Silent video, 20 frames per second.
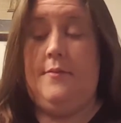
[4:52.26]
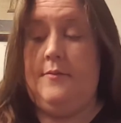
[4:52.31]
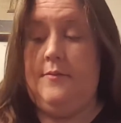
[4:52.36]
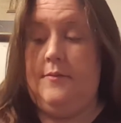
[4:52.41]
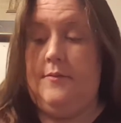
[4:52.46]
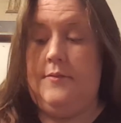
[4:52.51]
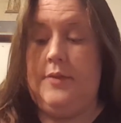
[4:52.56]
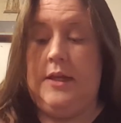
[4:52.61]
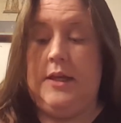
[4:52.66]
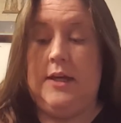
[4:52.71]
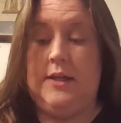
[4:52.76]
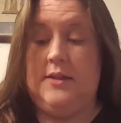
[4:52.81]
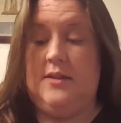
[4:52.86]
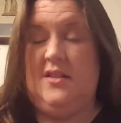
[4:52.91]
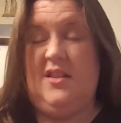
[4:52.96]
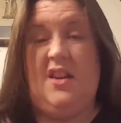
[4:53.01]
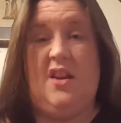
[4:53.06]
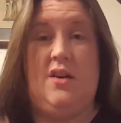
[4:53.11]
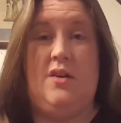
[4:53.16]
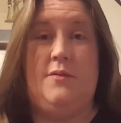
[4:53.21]
Because, you
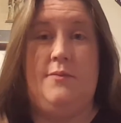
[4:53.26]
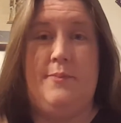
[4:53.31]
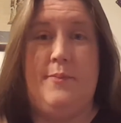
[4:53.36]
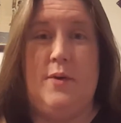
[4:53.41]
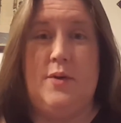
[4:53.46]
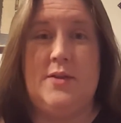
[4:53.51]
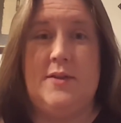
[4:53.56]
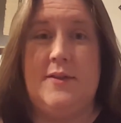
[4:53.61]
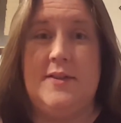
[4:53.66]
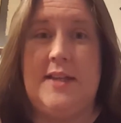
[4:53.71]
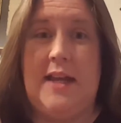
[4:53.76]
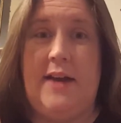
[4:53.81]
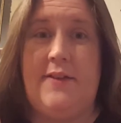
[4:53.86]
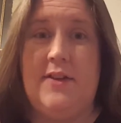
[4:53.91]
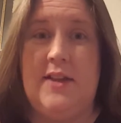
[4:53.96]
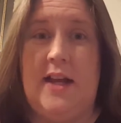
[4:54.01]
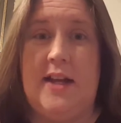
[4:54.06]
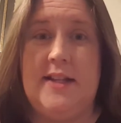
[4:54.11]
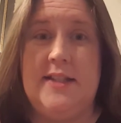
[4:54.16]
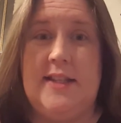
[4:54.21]
know, most of us have a
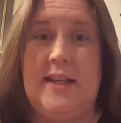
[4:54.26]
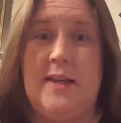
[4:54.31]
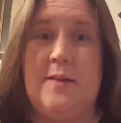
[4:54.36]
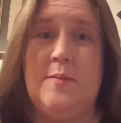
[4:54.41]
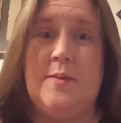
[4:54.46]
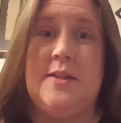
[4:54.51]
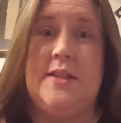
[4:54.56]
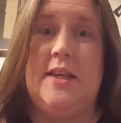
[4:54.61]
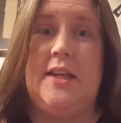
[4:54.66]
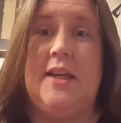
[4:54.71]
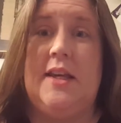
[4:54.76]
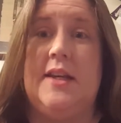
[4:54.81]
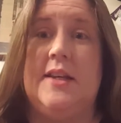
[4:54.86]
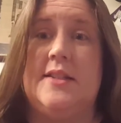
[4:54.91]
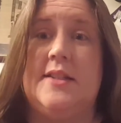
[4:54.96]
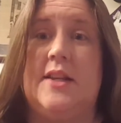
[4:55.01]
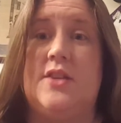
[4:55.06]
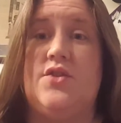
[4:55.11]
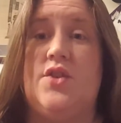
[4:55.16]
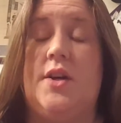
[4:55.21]
lot of DMC,
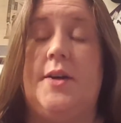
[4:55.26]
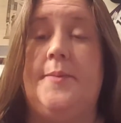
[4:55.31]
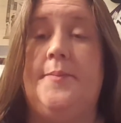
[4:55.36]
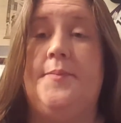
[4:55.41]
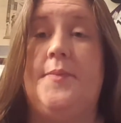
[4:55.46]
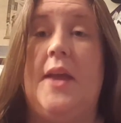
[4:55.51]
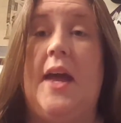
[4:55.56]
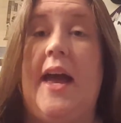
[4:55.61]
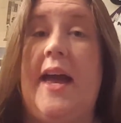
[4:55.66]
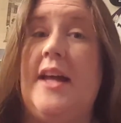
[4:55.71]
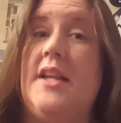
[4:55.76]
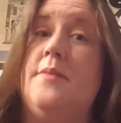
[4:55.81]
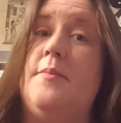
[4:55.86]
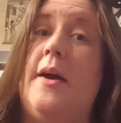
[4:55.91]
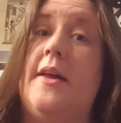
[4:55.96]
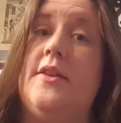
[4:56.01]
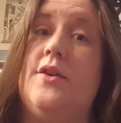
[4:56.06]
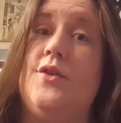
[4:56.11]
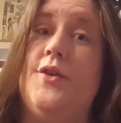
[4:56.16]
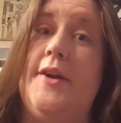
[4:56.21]
etc. I had to buy
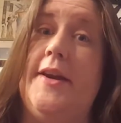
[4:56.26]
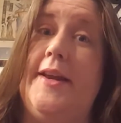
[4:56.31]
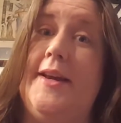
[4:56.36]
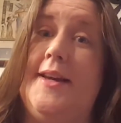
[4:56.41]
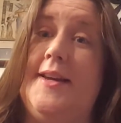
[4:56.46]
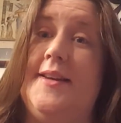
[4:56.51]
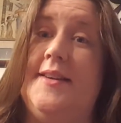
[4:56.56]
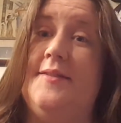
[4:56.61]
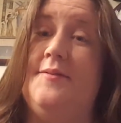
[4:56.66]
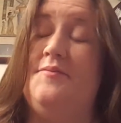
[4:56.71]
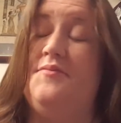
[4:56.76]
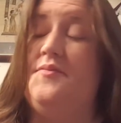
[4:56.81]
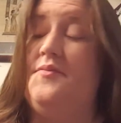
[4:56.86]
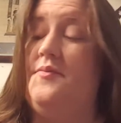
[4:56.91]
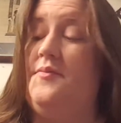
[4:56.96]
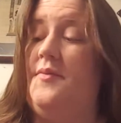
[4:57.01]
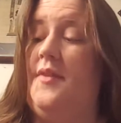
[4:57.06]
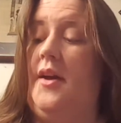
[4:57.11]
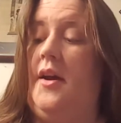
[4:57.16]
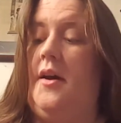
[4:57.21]
the acrylic,
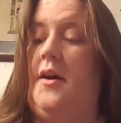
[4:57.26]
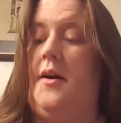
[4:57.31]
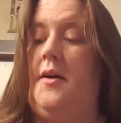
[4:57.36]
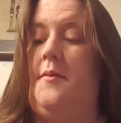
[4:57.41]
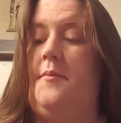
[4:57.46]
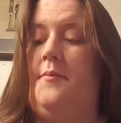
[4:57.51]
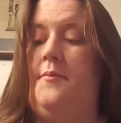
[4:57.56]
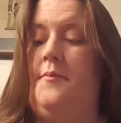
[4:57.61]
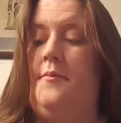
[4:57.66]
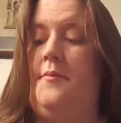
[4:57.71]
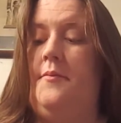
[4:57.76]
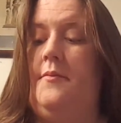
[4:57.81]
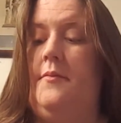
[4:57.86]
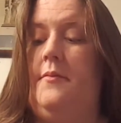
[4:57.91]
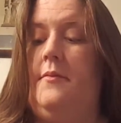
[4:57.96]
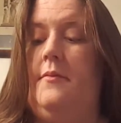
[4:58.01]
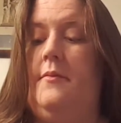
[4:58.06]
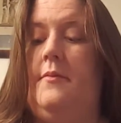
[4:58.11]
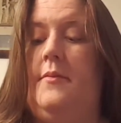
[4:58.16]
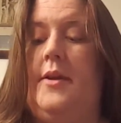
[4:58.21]
but
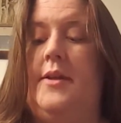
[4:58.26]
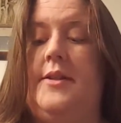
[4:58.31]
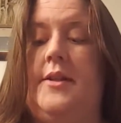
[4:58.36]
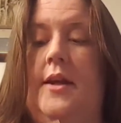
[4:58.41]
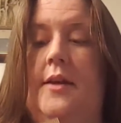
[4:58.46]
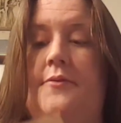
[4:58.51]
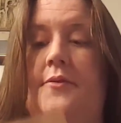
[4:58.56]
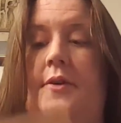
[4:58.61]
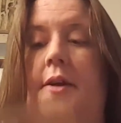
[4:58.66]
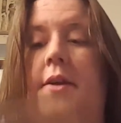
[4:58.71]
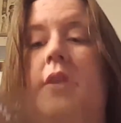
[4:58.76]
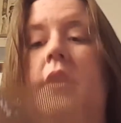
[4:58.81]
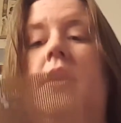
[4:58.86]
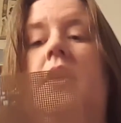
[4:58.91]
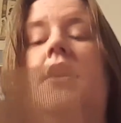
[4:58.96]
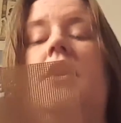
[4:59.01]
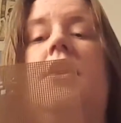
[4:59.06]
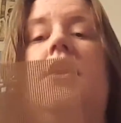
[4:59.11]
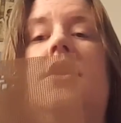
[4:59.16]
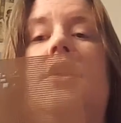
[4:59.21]
I still had fun.
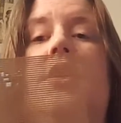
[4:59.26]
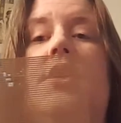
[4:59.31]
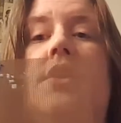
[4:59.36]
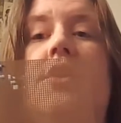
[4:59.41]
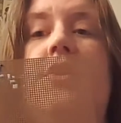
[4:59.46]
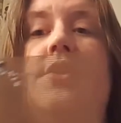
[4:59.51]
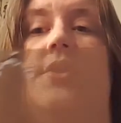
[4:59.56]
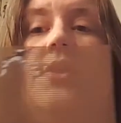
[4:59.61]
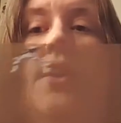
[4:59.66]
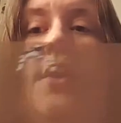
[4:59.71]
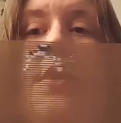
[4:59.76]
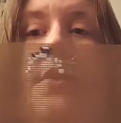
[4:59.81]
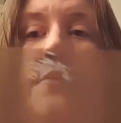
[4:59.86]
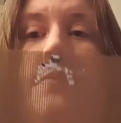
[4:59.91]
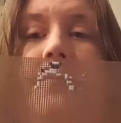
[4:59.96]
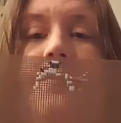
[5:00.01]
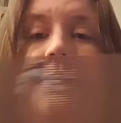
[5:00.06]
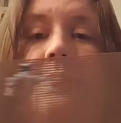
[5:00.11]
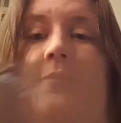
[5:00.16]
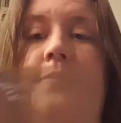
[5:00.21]
So,
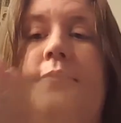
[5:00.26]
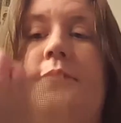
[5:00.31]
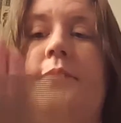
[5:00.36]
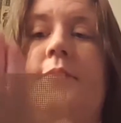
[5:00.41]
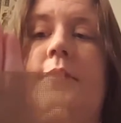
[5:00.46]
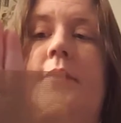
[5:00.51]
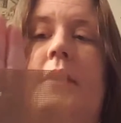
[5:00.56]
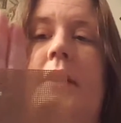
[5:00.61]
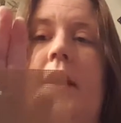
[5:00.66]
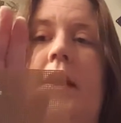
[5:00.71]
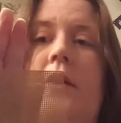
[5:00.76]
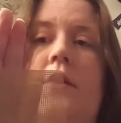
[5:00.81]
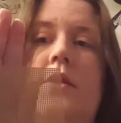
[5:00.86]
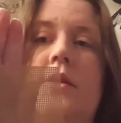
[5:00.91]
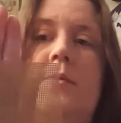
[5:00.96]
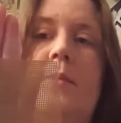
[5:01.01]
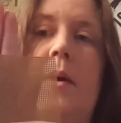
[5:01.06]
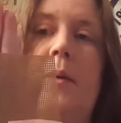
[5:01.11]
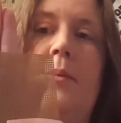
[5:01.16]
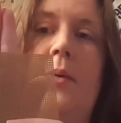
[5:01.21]
here's
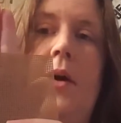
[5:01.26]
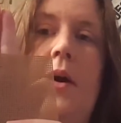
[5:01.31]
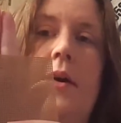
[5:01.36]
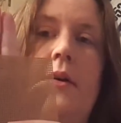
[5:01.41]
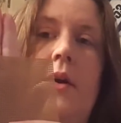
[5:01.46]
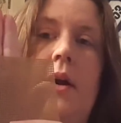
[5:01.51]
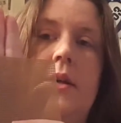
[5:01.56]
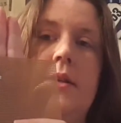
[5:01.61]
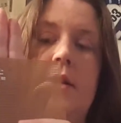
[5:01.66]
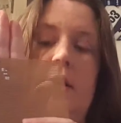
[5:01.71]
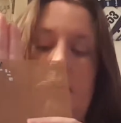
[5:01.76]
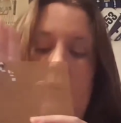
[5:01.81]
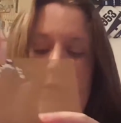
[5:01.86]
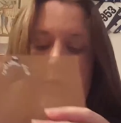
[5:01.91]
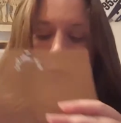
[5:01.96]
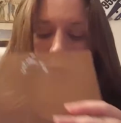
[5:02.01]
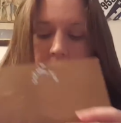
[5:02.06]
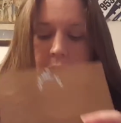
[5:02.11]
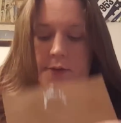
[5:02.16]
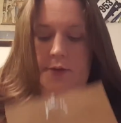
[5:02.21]
my progress on
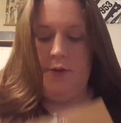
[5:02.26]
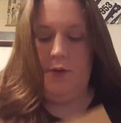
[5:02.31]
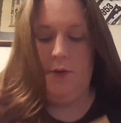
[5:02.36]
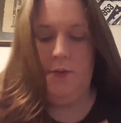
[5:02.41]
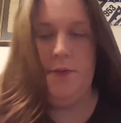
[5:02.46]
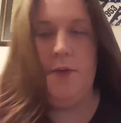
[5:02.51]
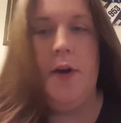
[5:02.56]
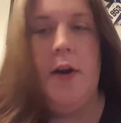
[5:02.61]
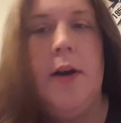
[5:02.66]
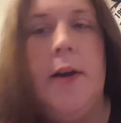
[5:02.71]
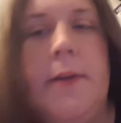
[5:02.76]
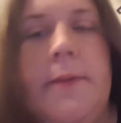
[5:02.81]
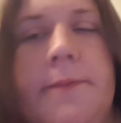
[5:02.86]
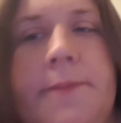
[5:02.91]
her so far.